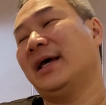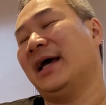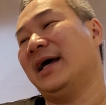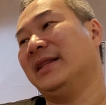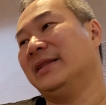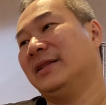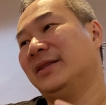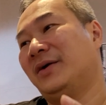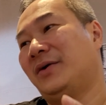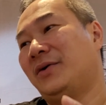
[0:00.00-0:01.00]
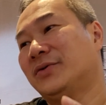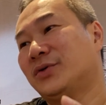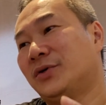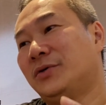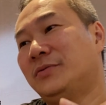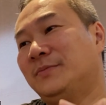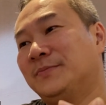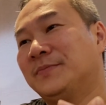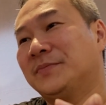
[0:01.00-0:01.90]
And also